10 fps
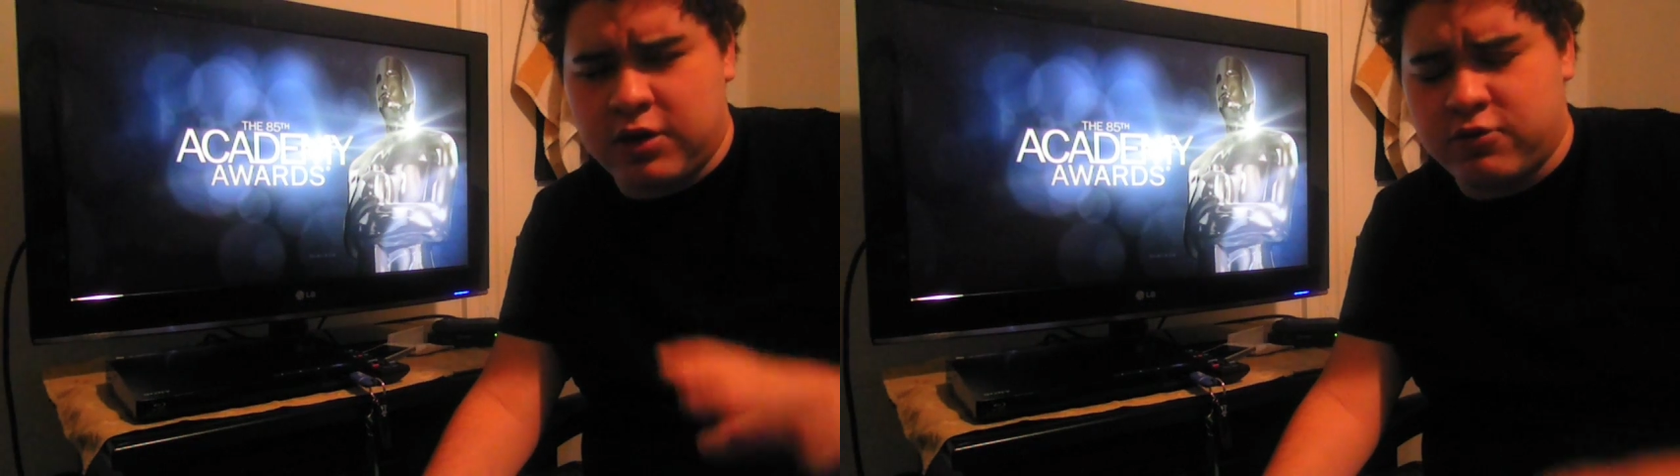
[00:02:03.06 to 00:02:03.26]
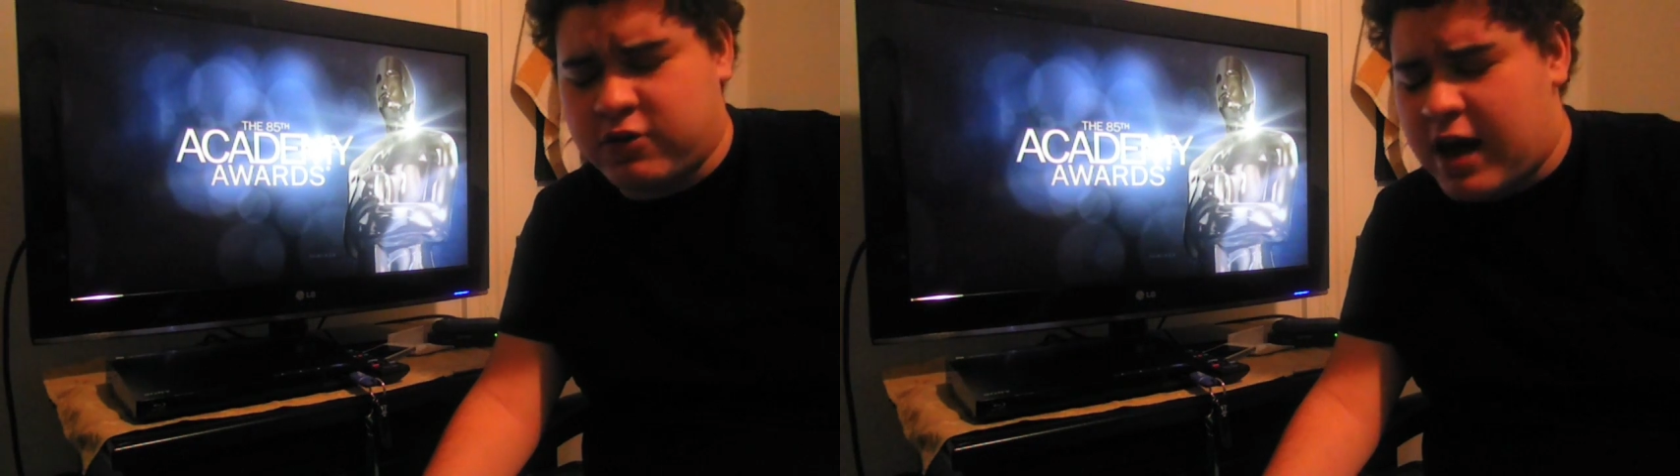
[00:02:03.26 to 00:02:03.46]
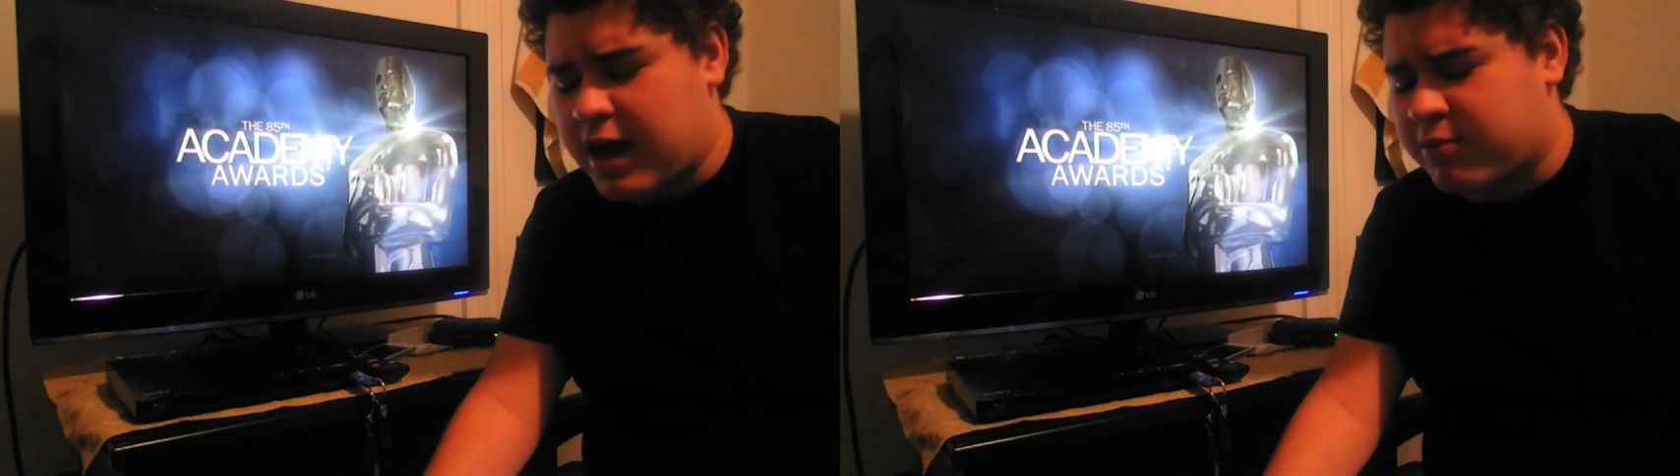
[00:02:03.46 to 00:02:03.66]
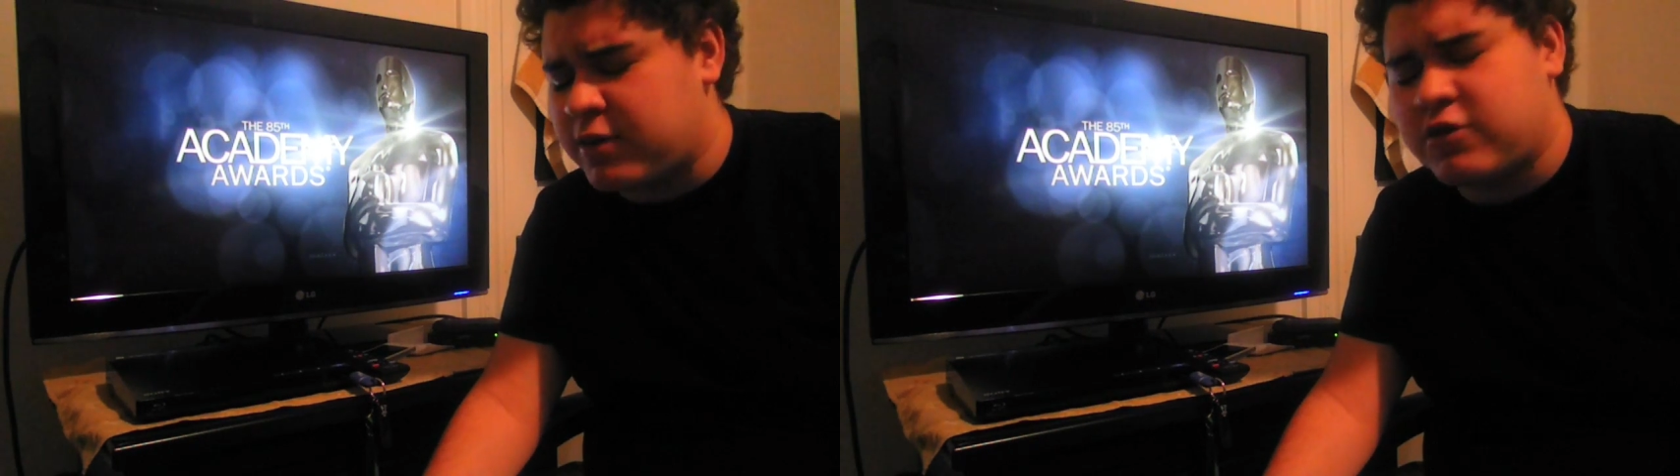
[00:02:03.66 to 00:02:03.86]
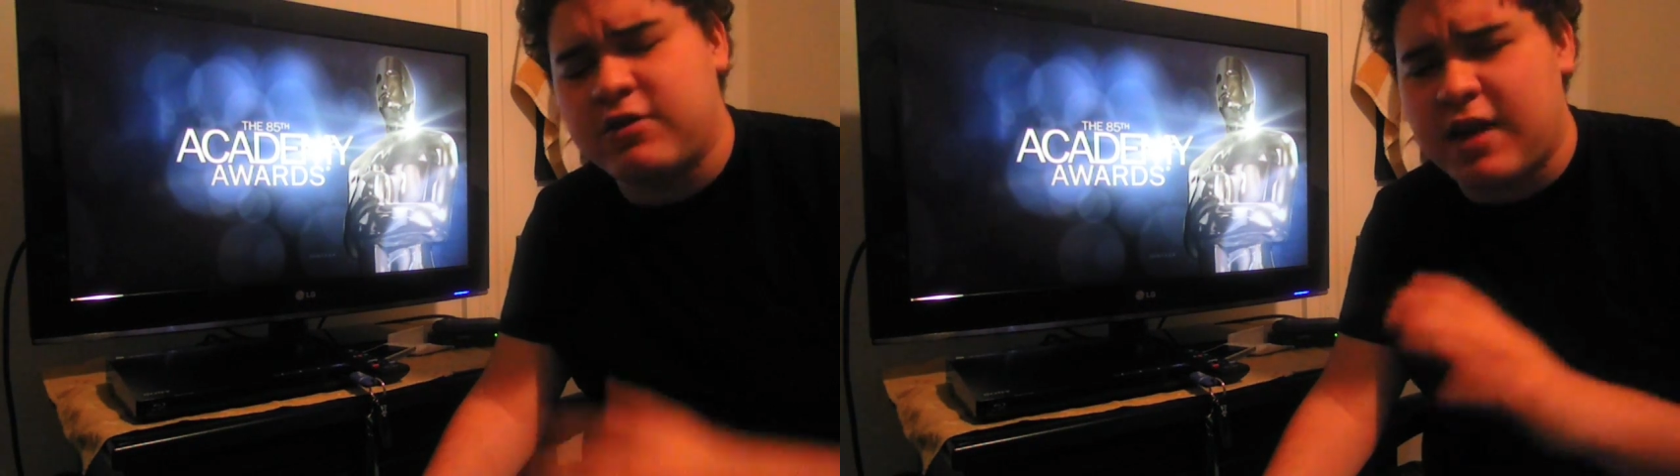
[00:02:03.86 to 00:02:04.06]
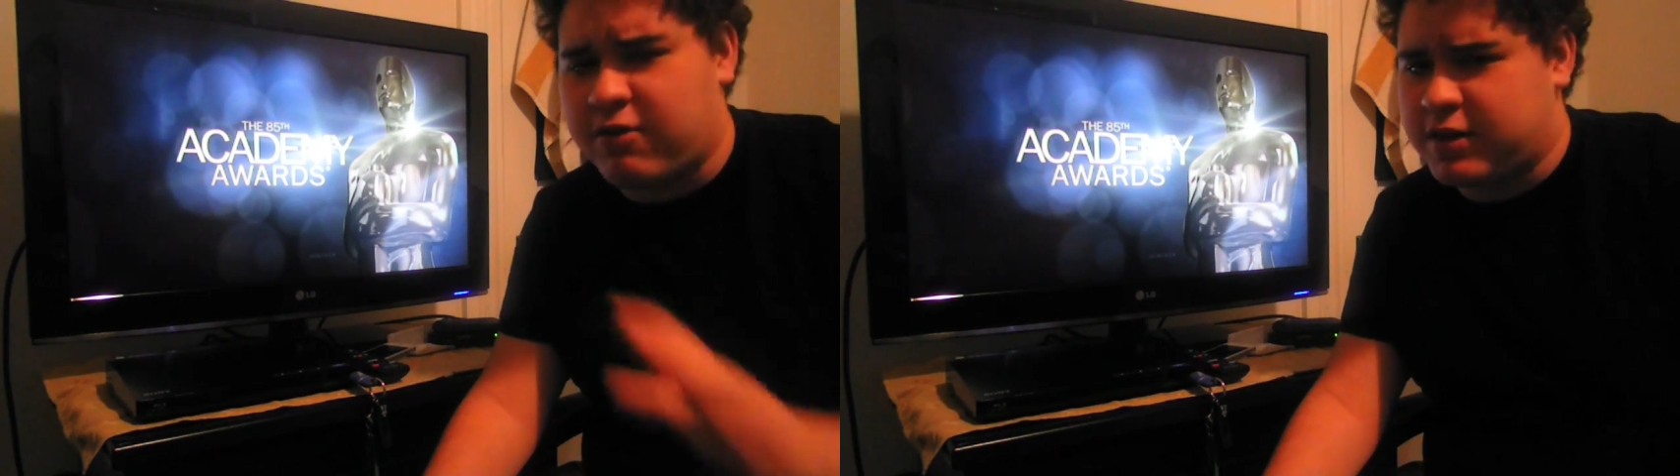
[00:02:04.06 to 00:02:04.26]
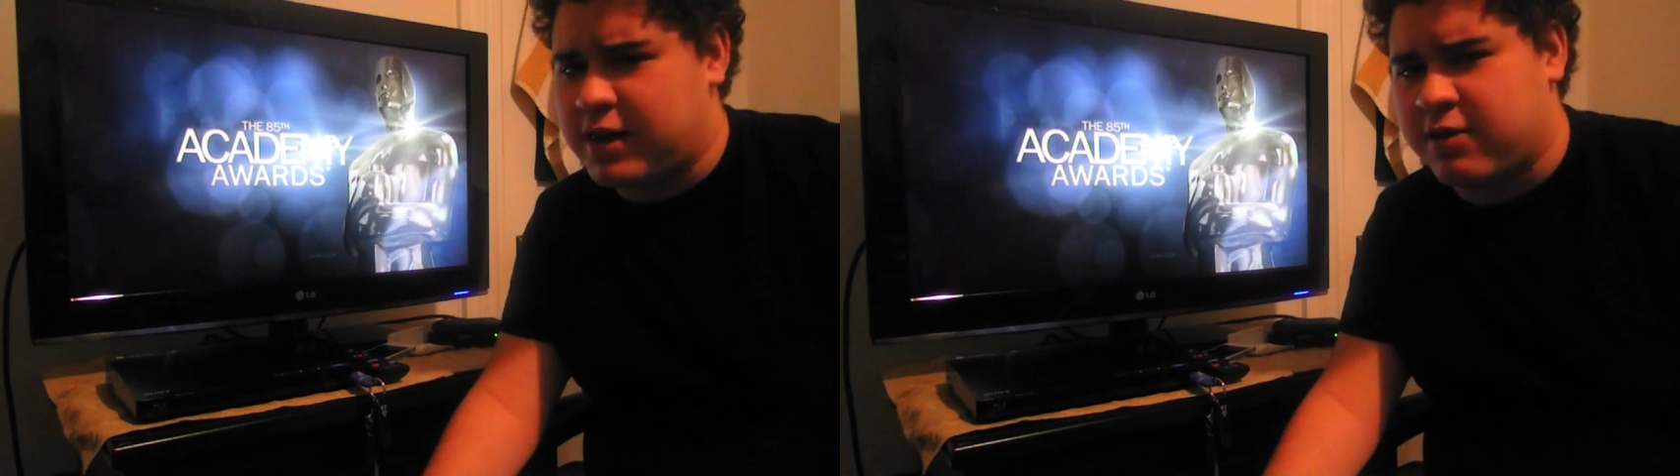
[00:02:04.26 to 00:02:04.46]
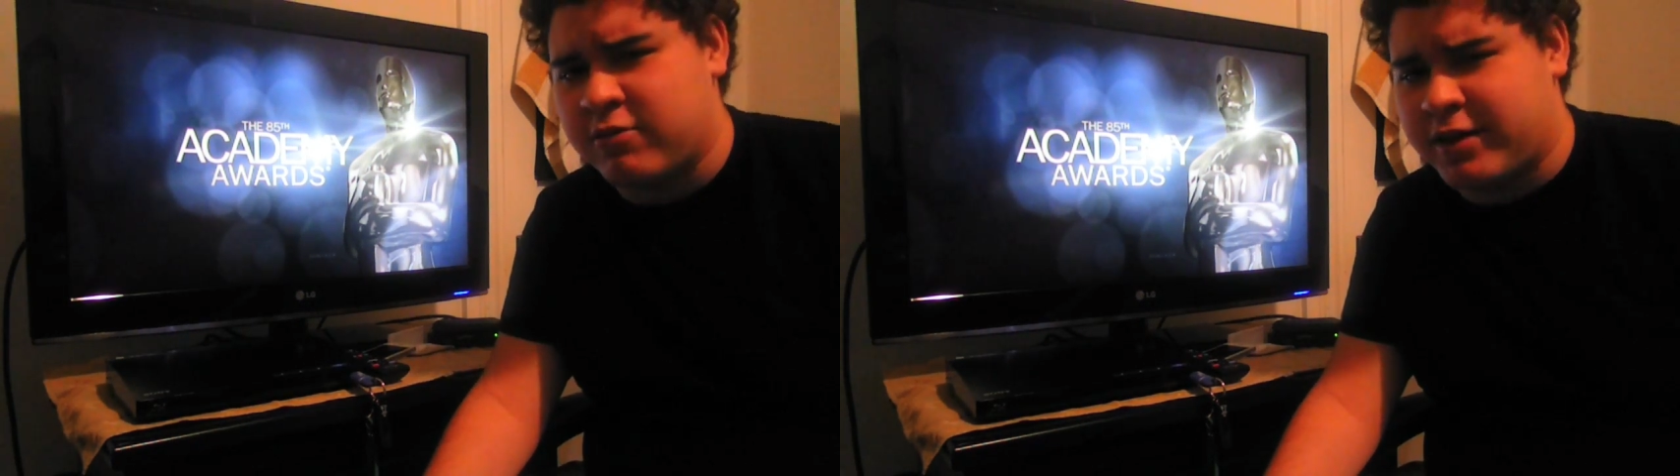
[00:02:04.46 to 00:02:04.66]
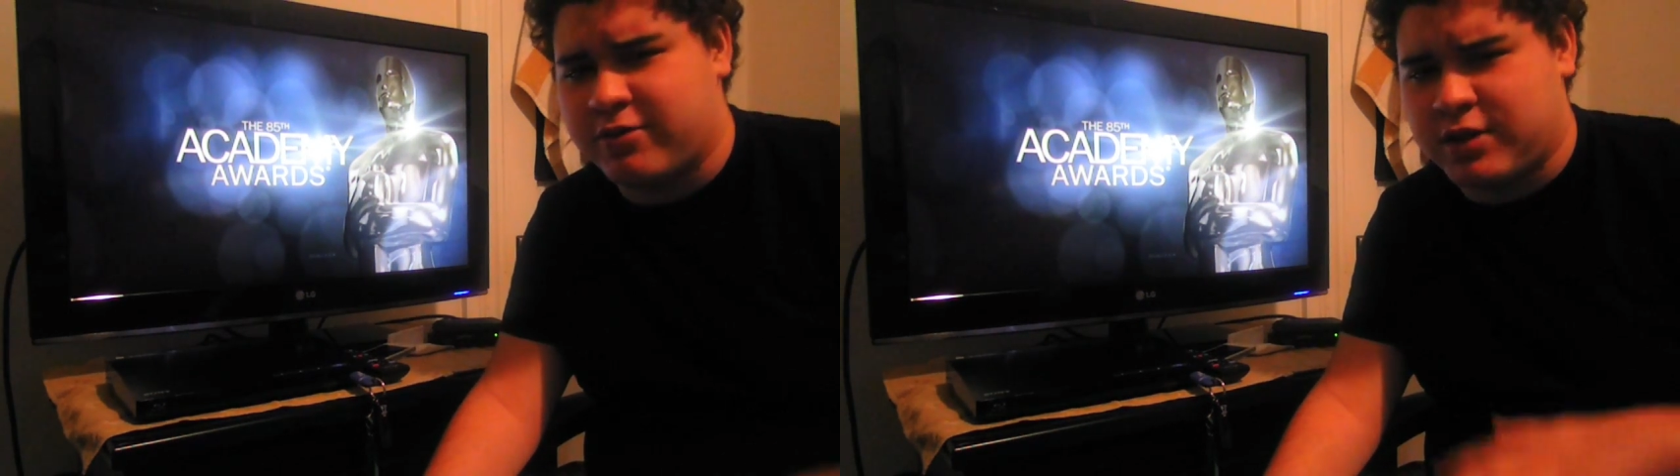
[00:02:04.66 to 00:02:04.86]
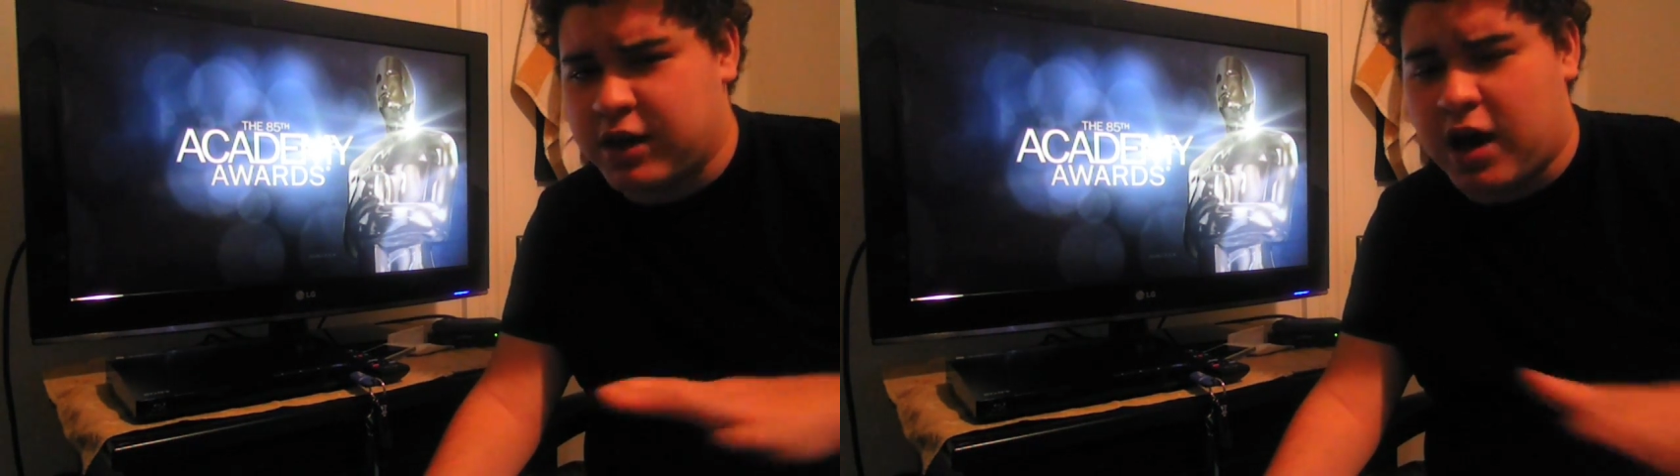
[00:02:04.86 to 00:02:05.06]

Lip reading: or Hugh Jackman, just everything with